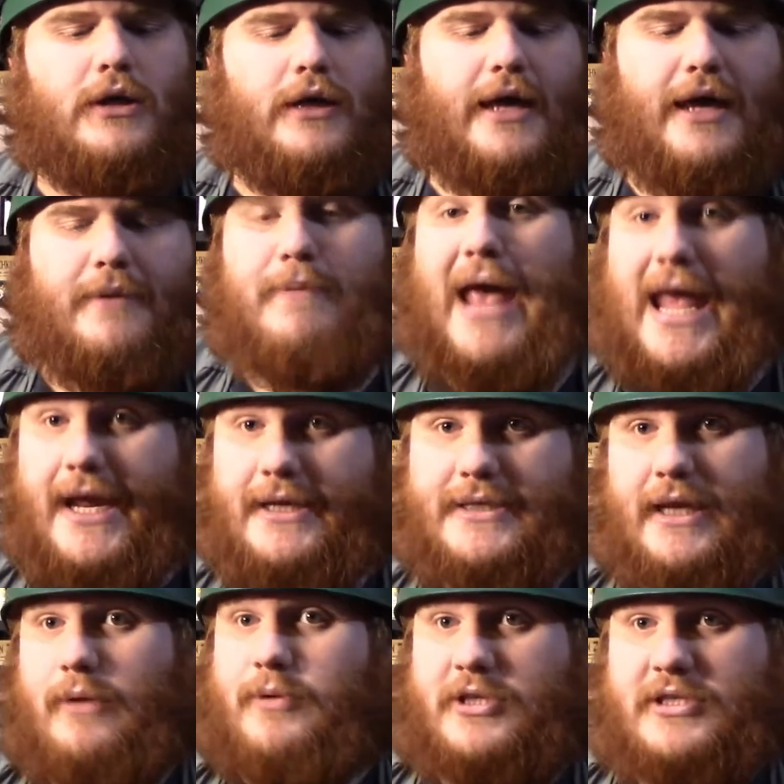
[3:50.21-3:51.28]
and
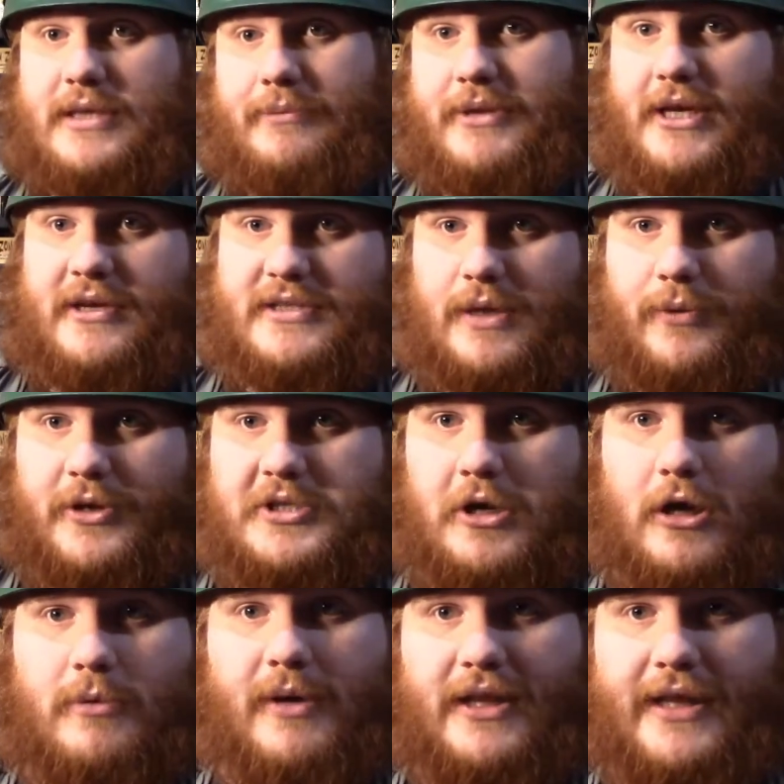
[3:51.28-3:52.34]
painting, which is something else I want to
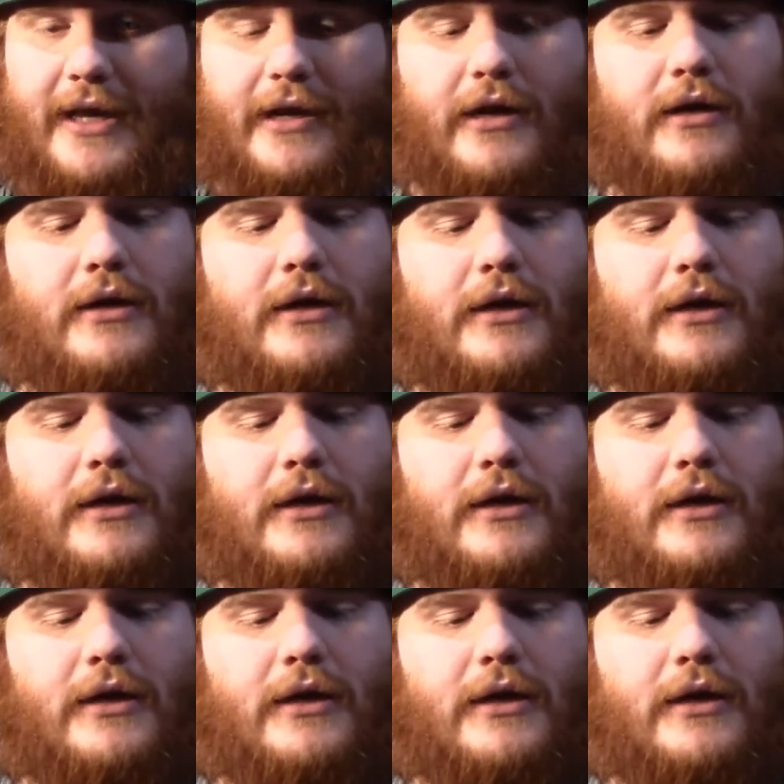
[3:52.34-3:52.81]
talk about later.